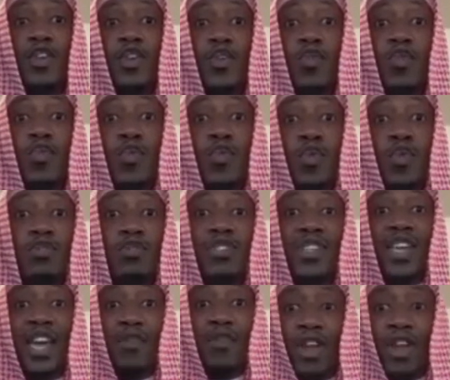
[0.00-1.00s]
new
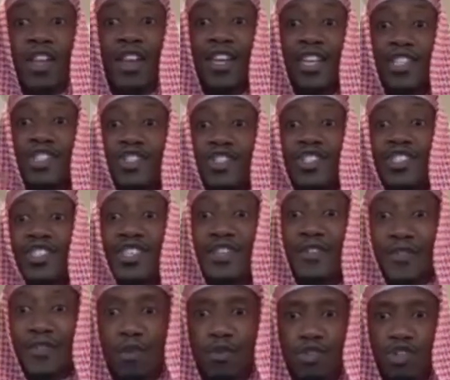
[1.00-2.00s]
rules and regulations in
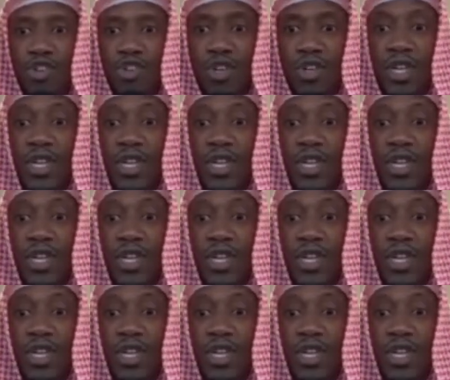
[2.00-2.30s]
the future.